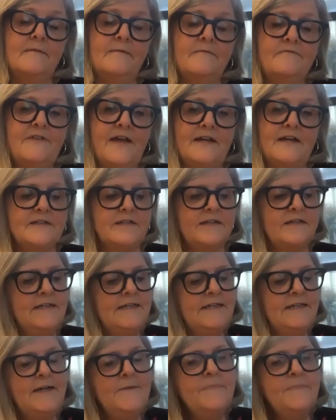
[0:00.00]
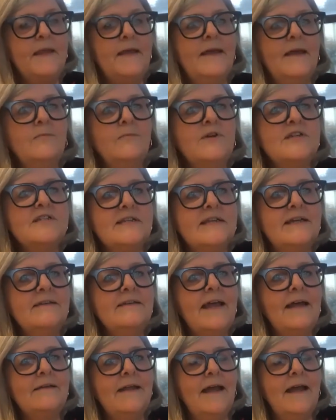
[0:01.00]
factor. And we're seeing
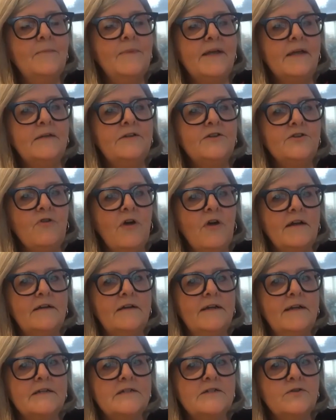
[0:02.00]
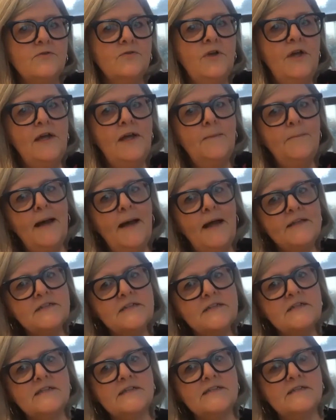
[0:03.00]
that now being integrated into parts of
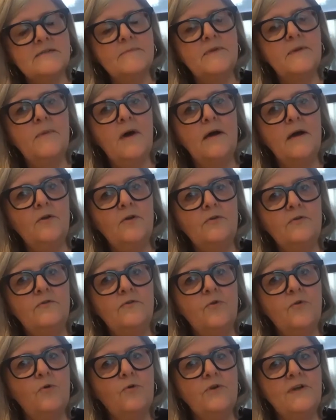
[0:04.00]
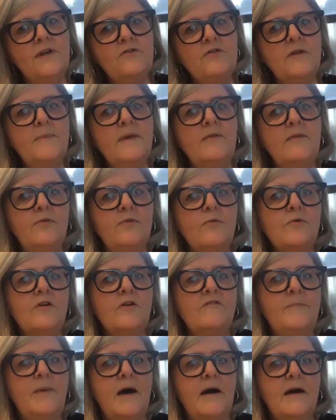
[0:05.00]
the system that might not have ordinarily been thought
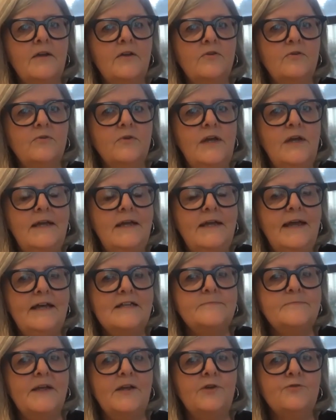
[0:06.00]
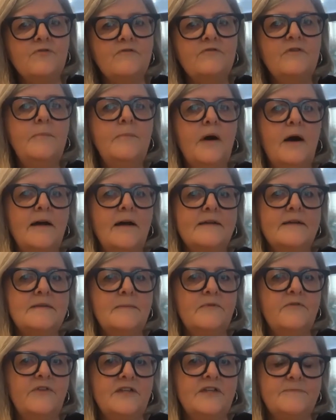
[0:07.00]
of by you as being driven by some
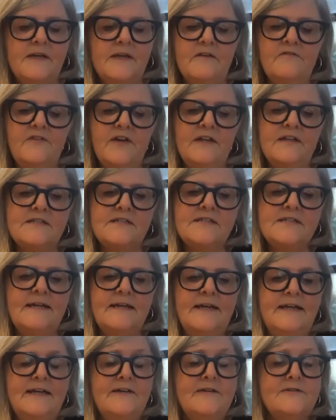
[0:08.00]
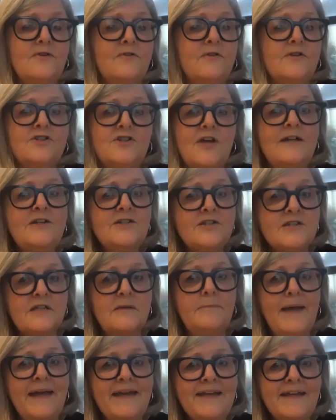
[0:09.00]
of these big events. So the changes in the
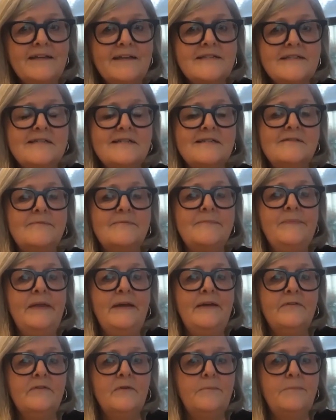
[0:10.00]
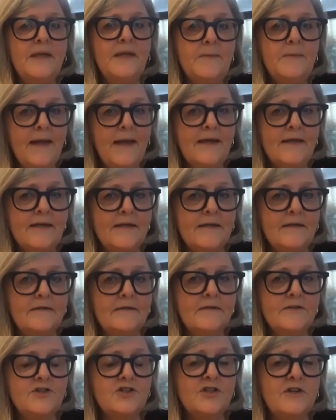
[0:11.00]
banking system, the big banking
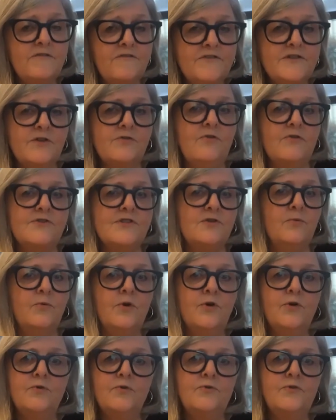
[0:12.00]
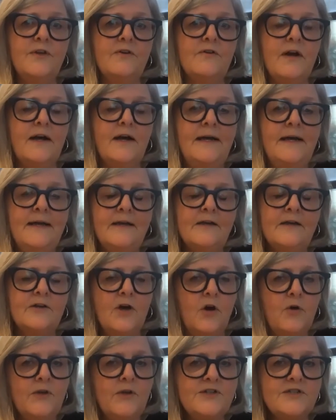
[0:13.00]
shifts across the world, there are
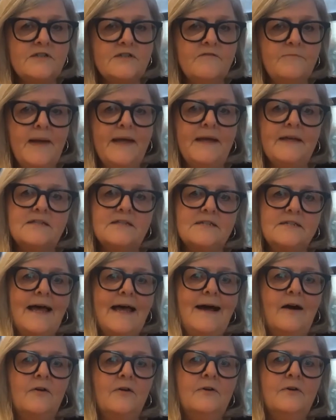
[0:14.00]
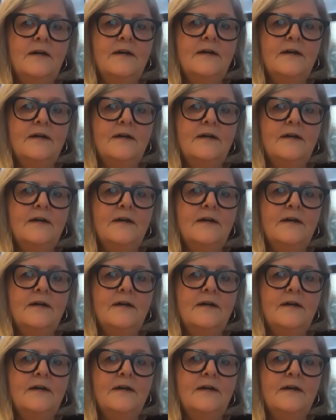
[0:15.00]
coalitions of banks now,